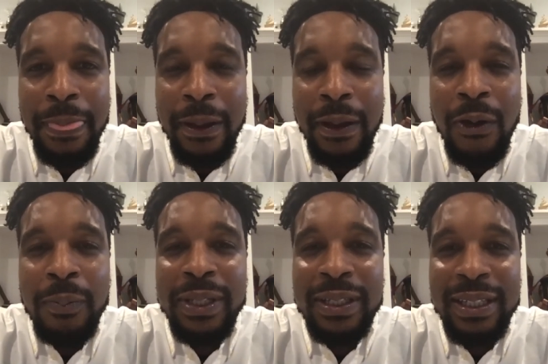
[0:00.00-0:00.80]

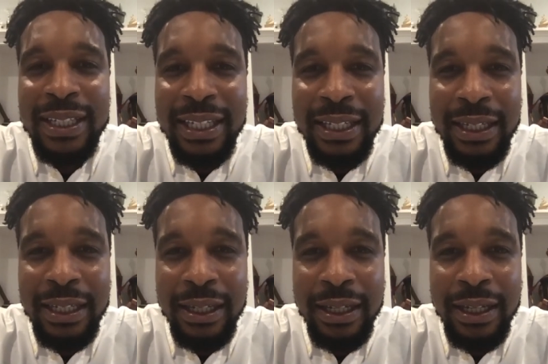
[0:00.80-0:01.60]
openly
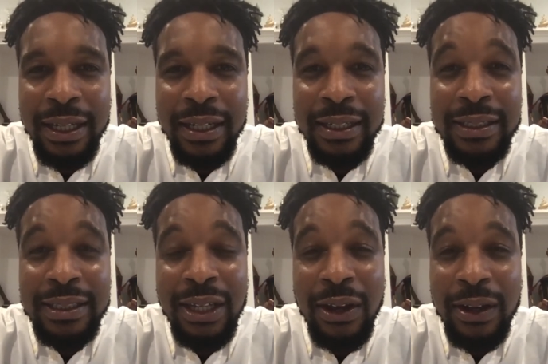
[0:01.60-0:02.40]
uh,
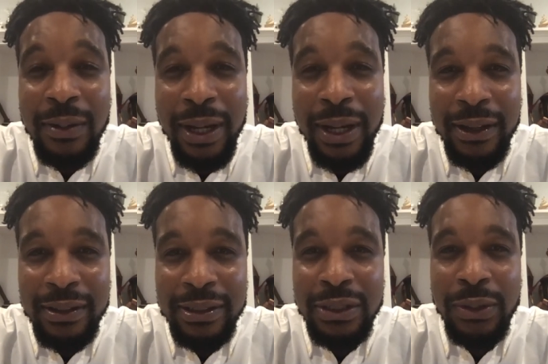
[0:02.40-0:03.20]
talk about
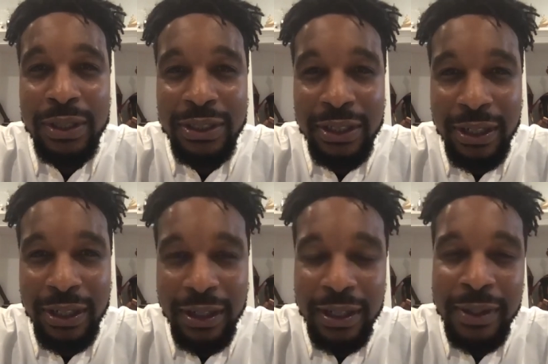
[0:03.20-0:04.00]
torture.
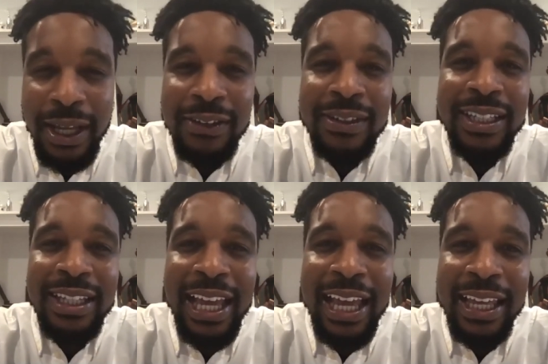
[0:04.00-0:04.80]
And not only
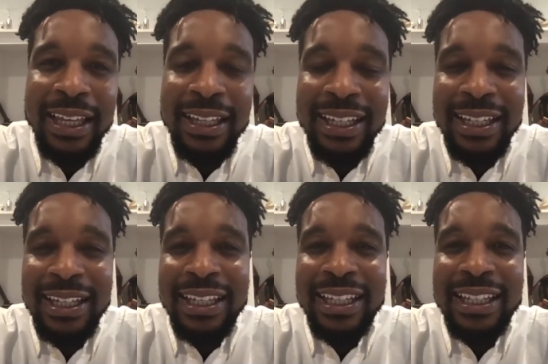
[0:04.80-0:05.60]
that,
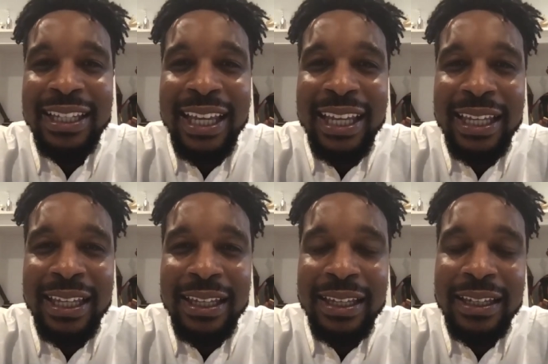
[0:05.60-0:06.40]

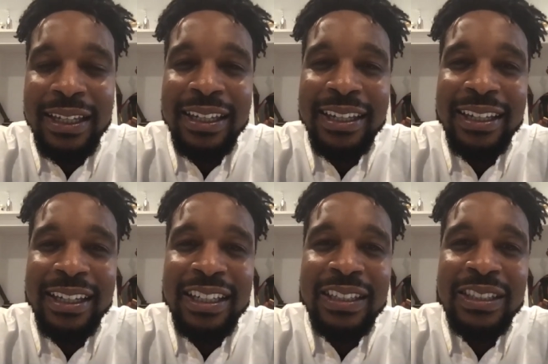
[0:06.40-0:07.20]
they
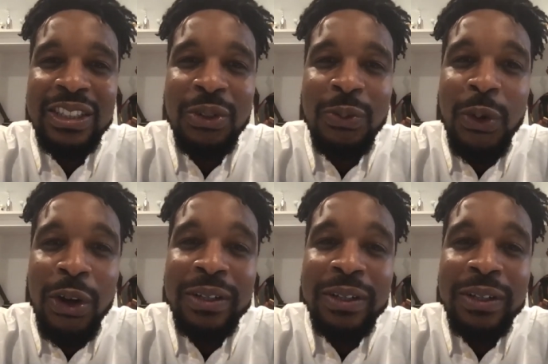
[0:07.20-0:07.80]
worked